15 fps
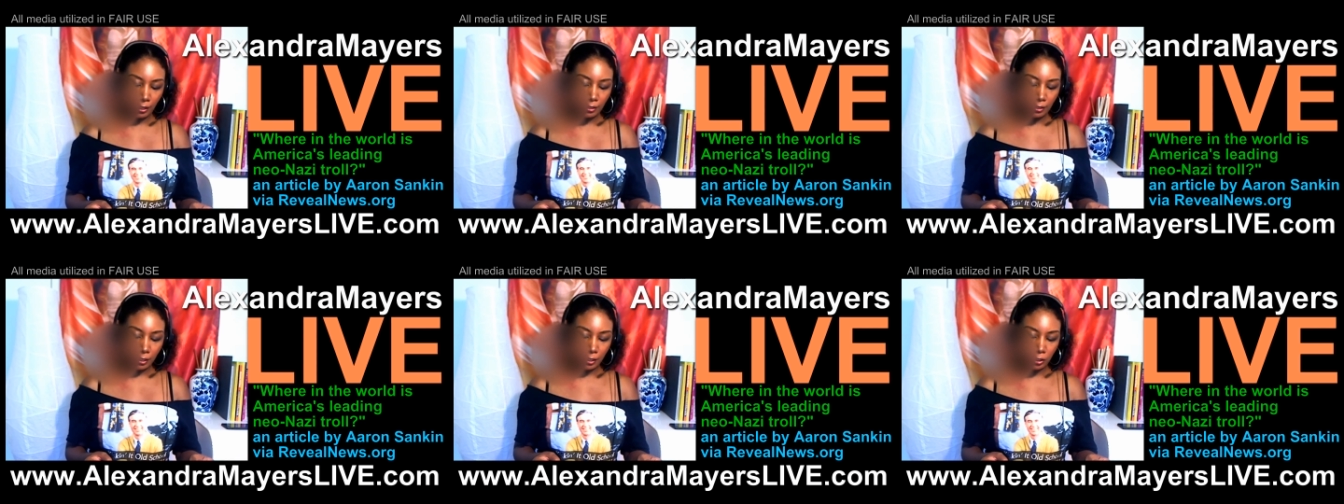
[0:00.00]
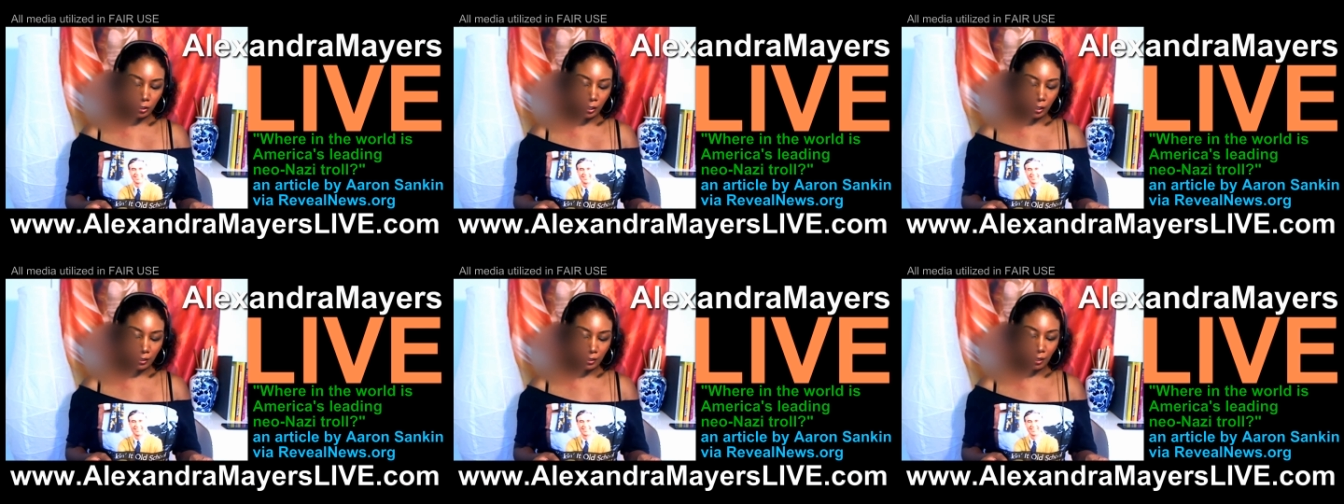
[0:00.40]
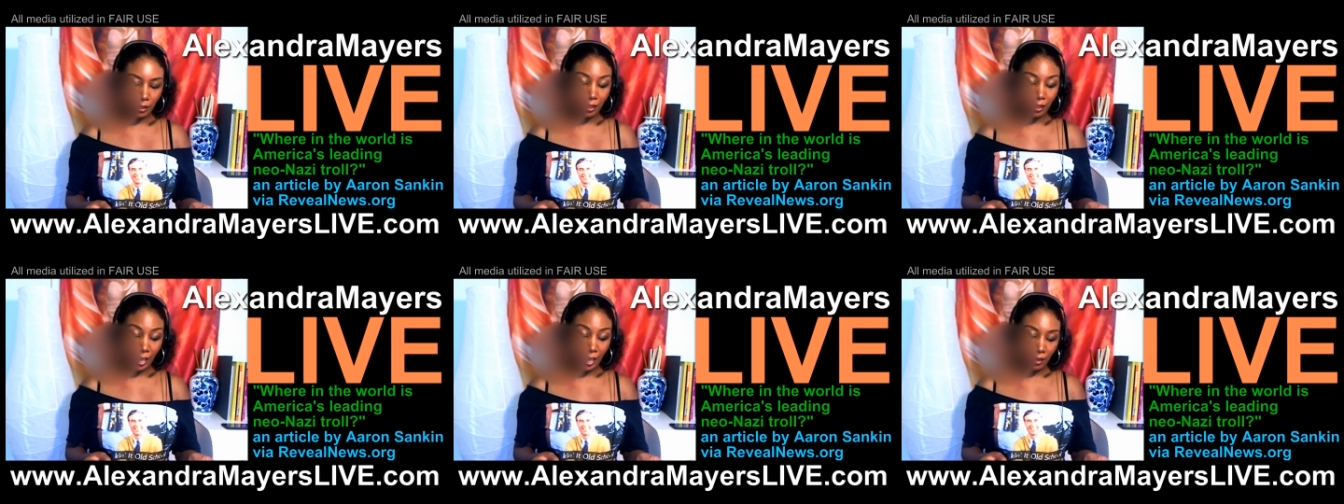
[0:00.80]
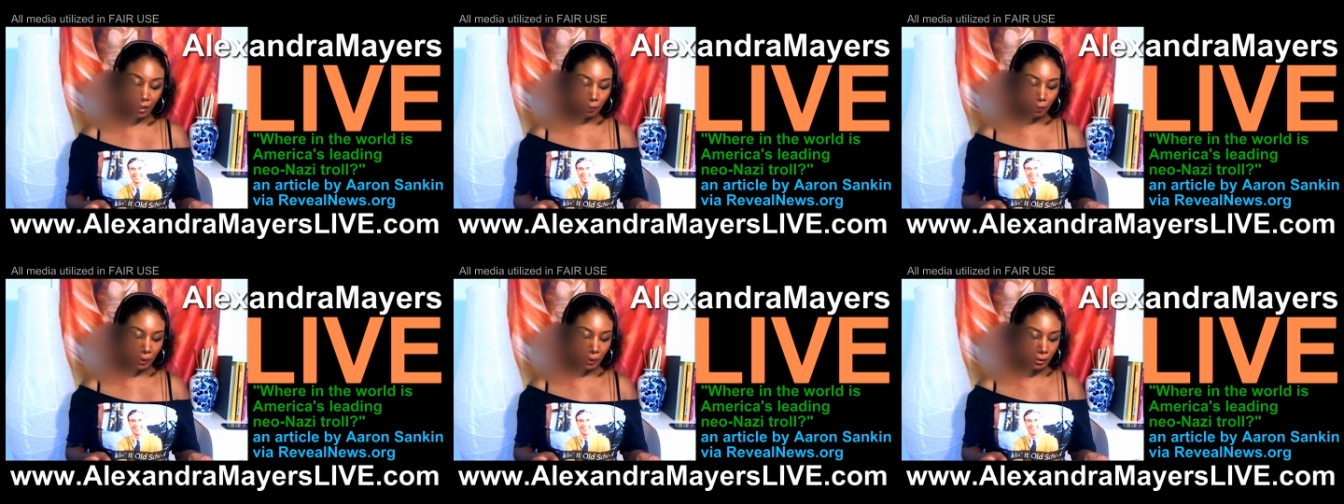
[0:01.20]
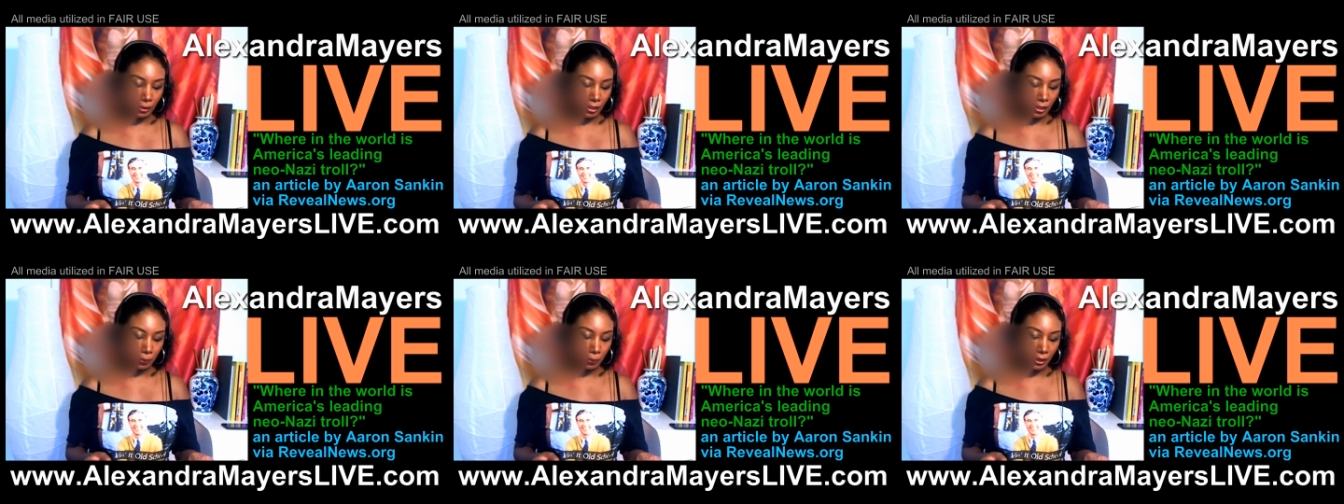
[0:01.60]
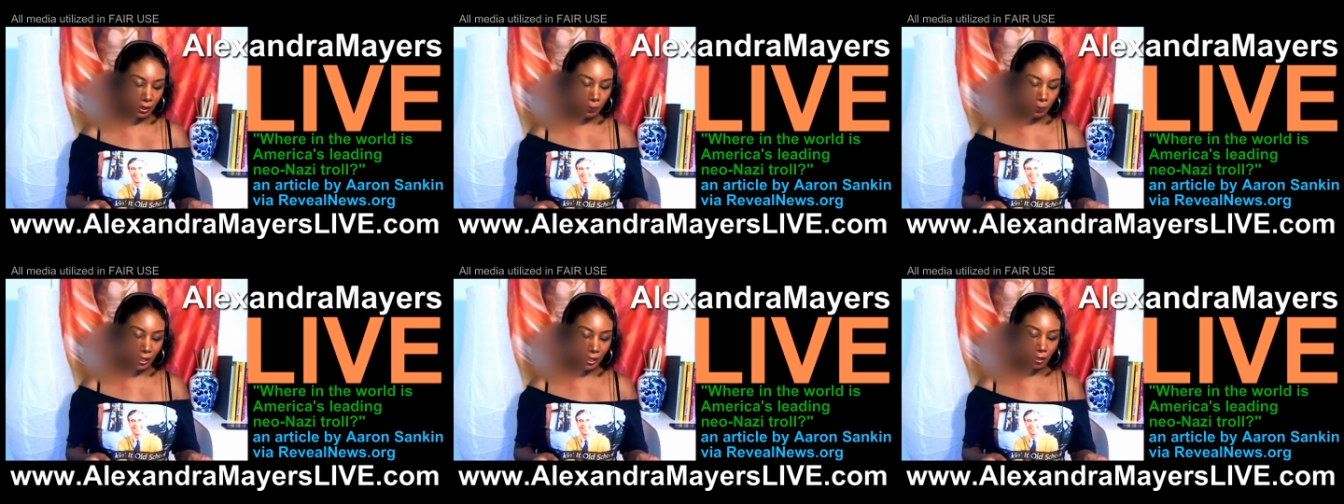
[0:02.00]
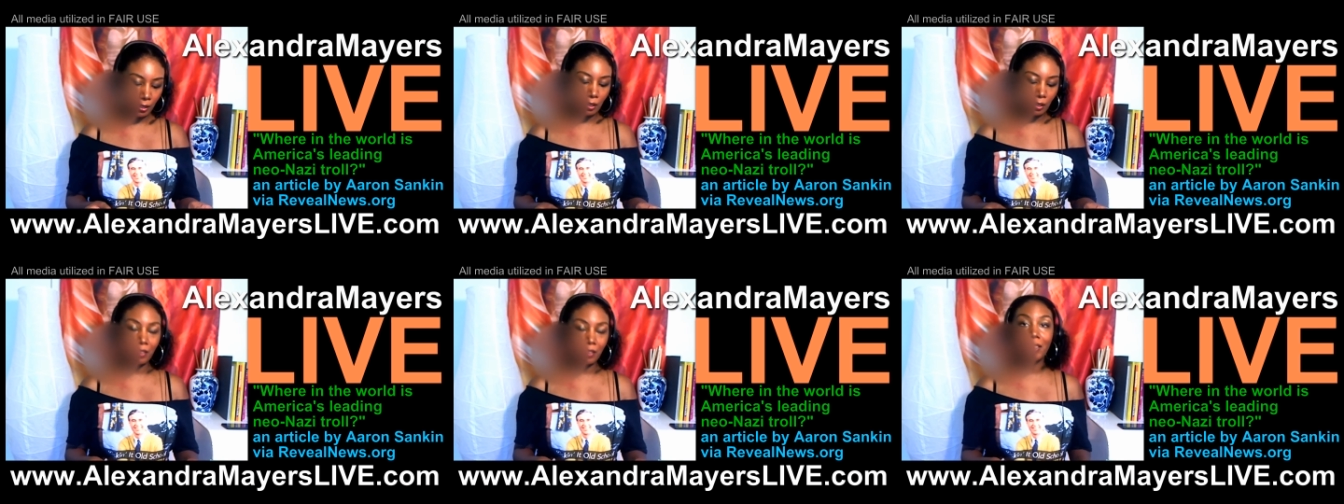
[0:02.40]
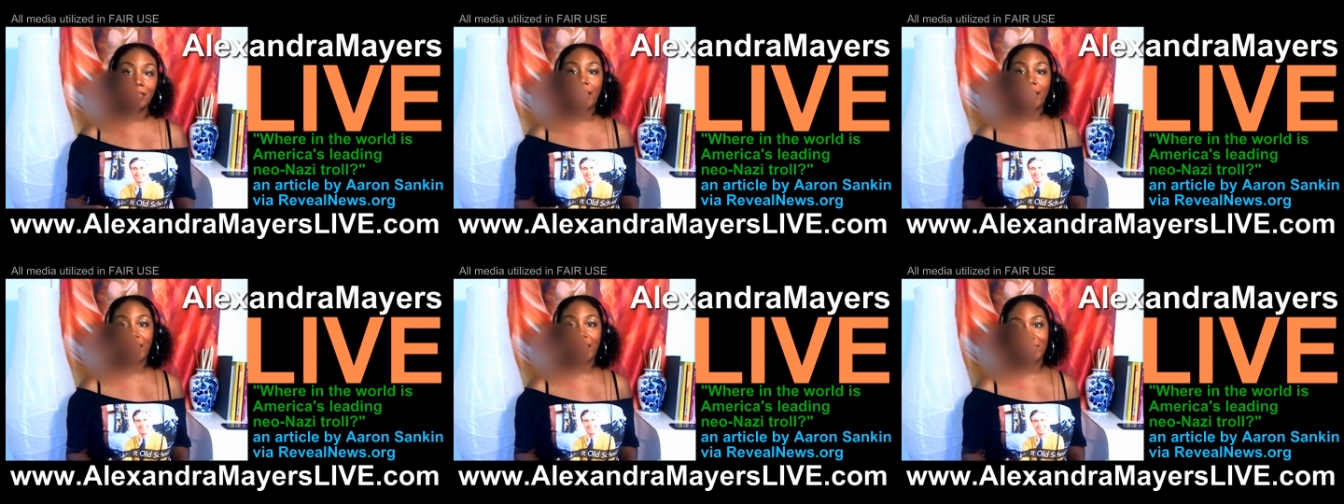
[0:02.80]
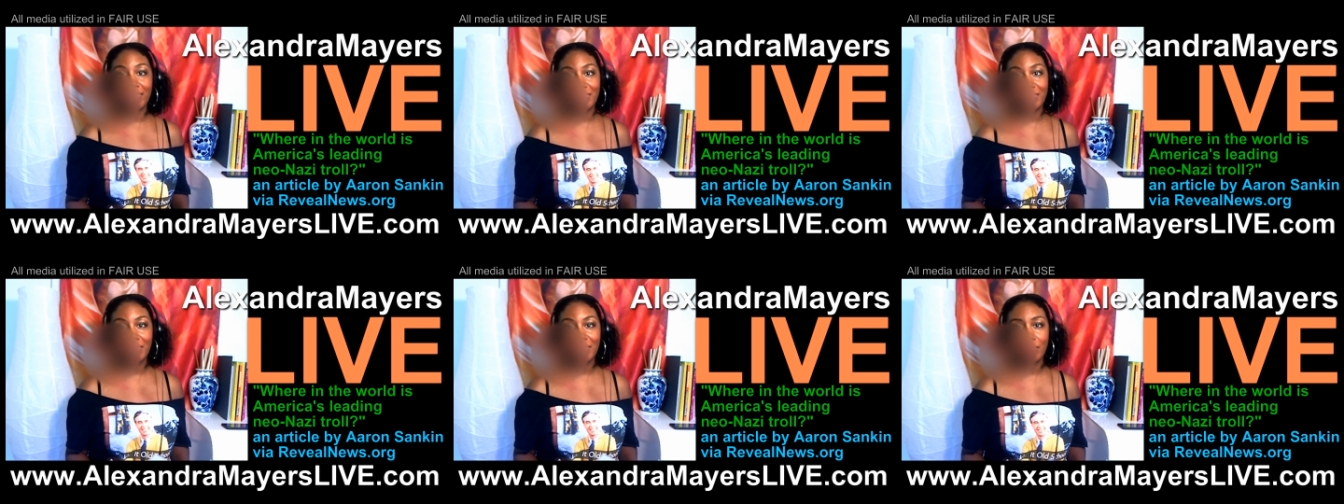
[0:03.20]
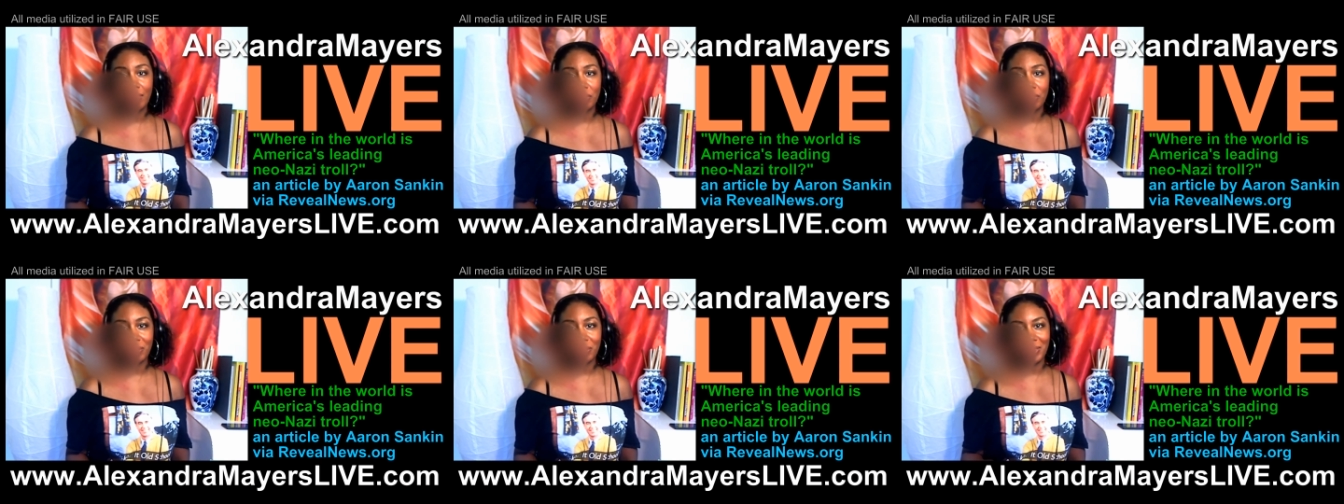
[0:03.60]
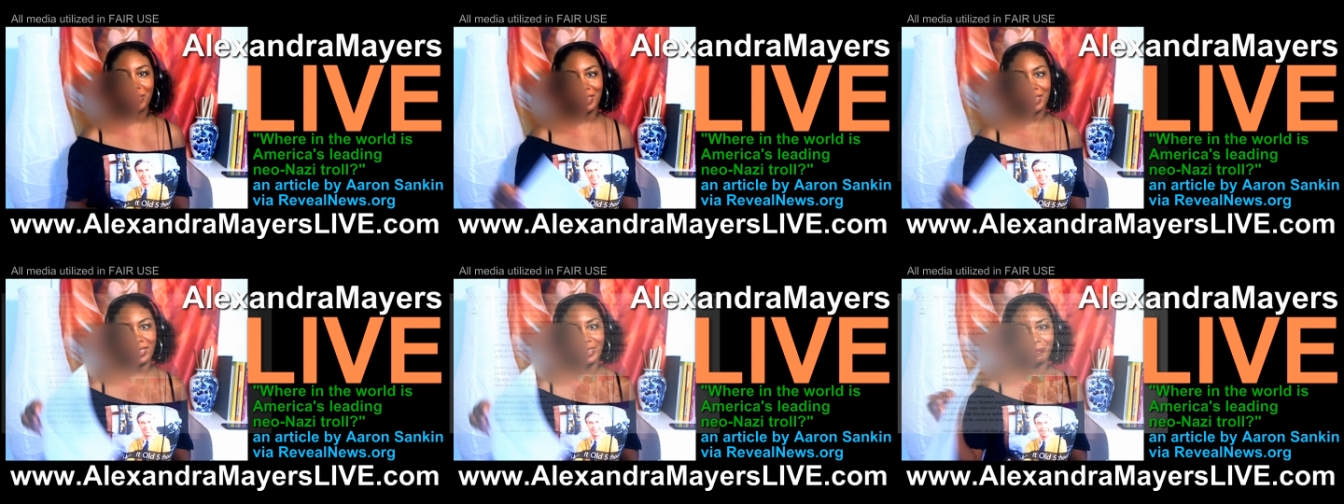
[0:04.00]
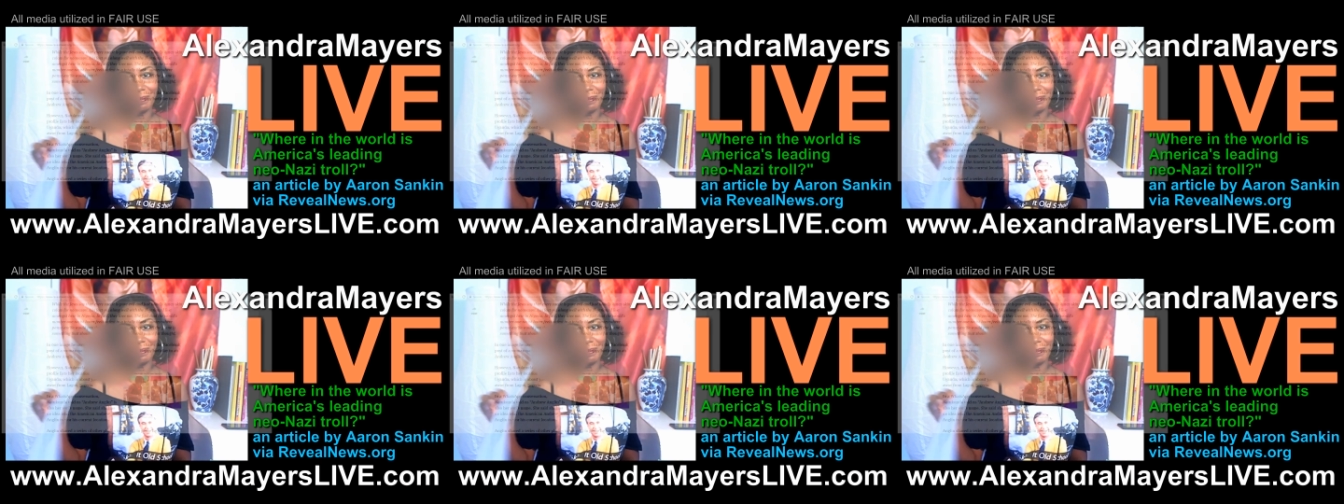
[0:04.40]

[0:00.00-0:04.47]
suggest that may simply be another act of trolling.